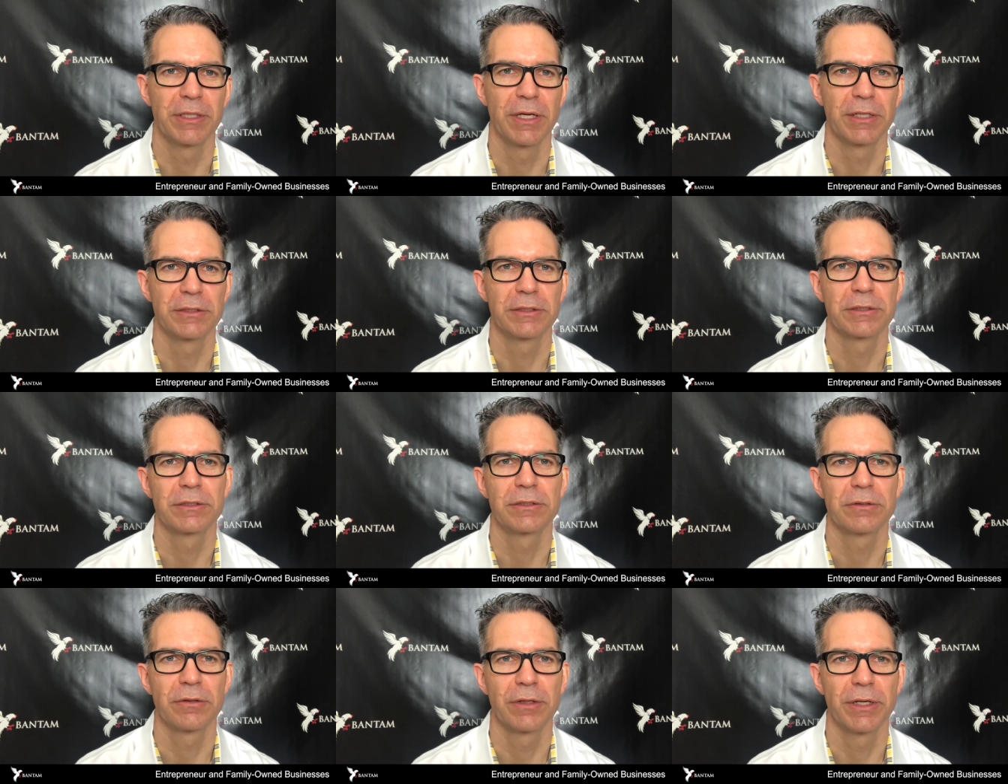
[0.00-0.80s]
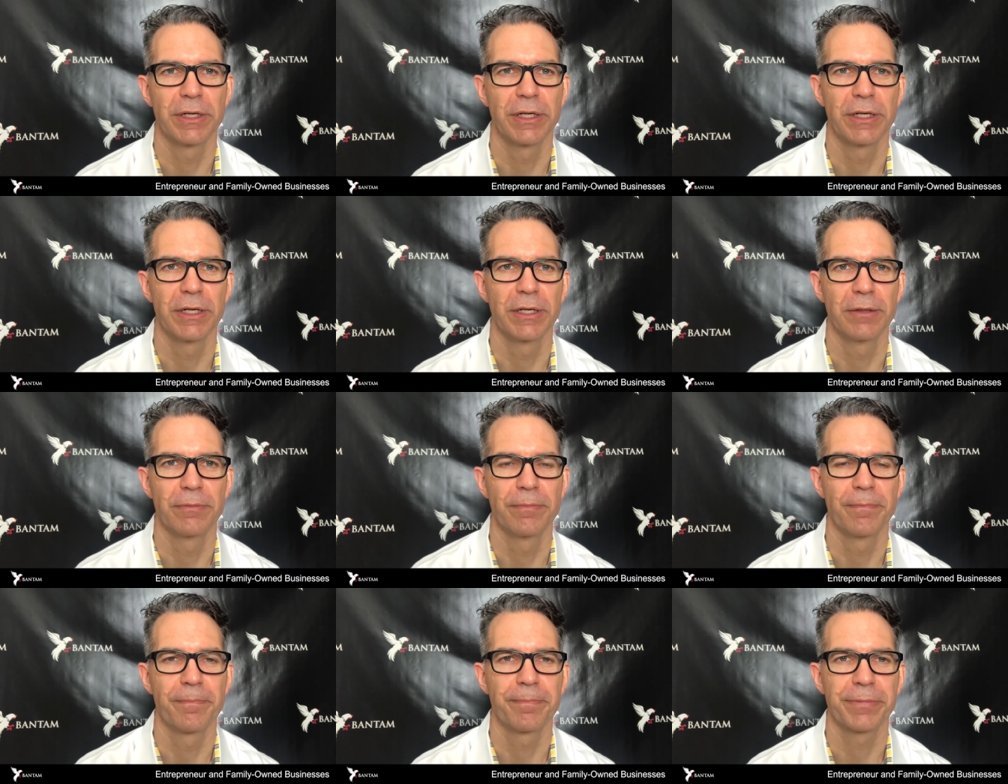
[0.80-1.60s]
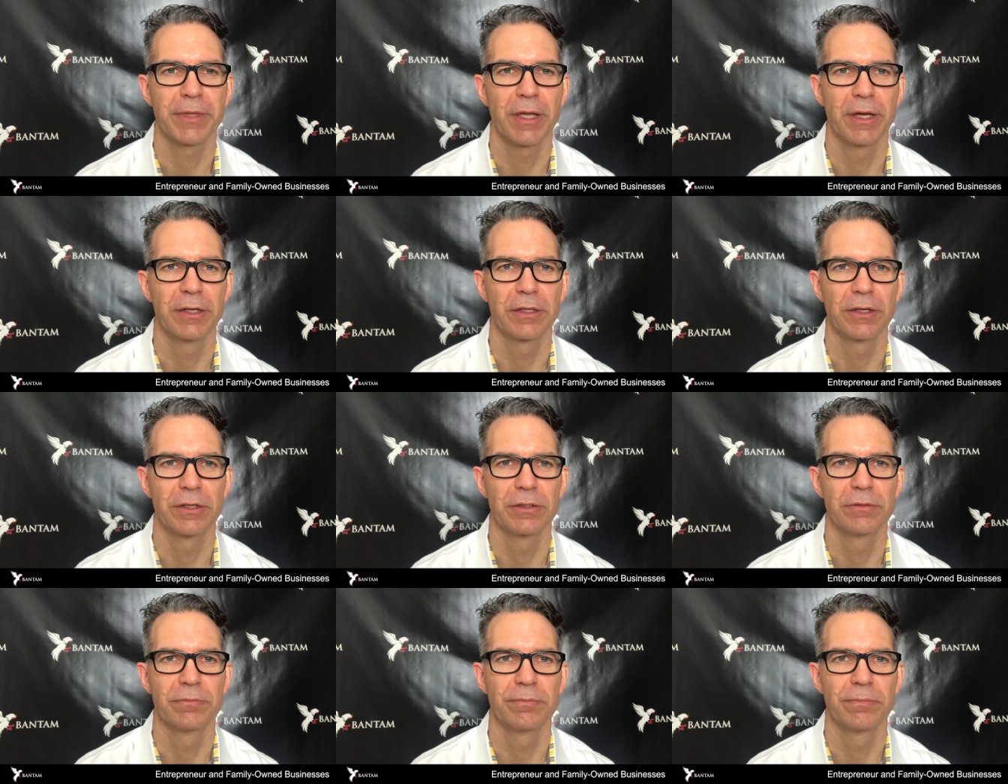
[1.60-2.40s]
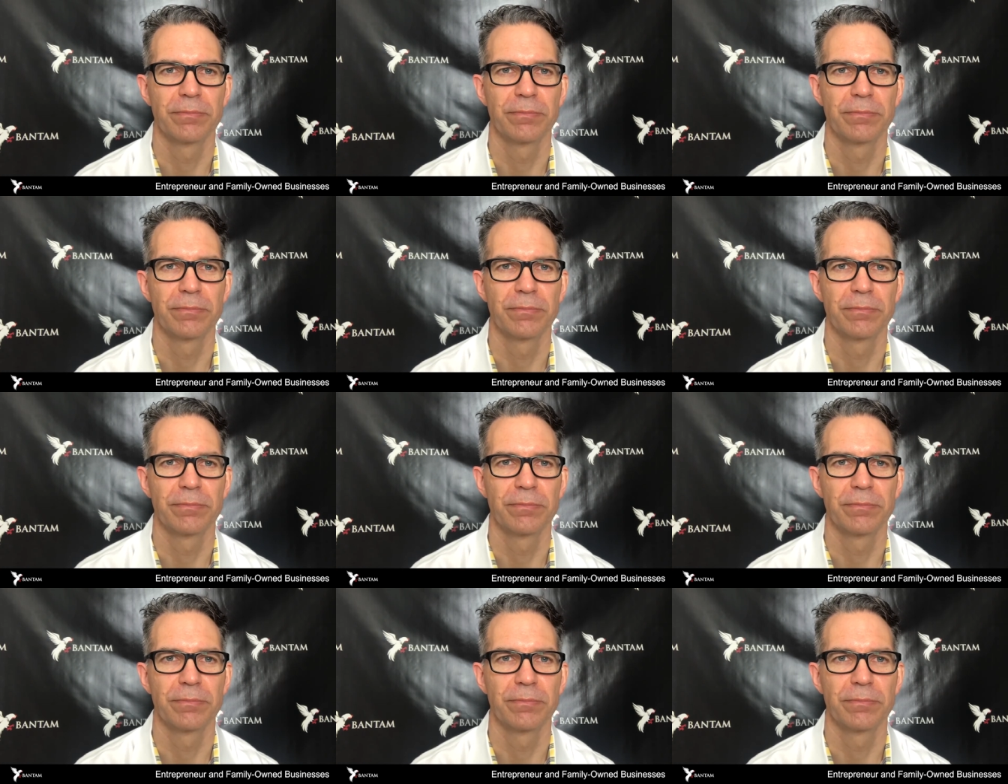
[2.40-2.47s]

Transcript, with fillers: that's kind of going to